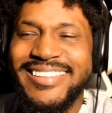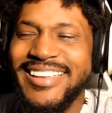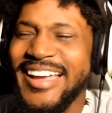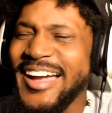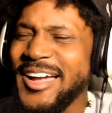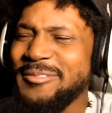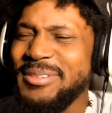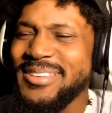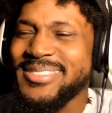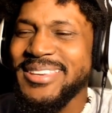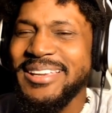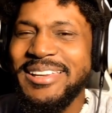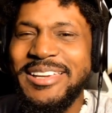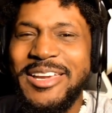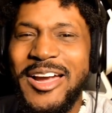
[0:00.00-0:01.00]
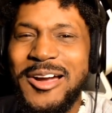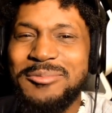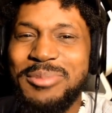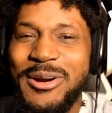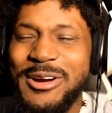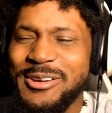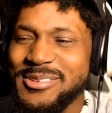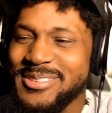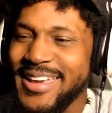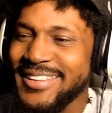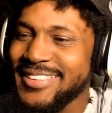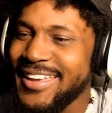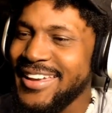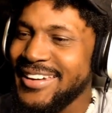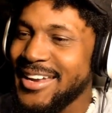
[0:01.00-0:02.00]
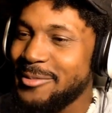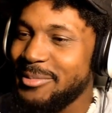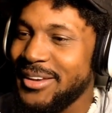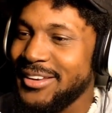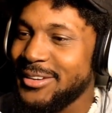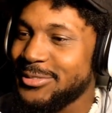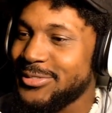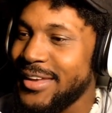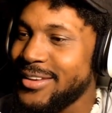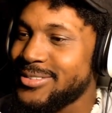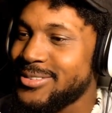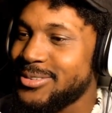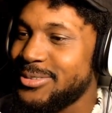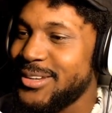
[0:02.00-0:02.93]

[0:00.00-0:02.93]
Yeah, I'll be tickling y'all bros like that? I mean, if that's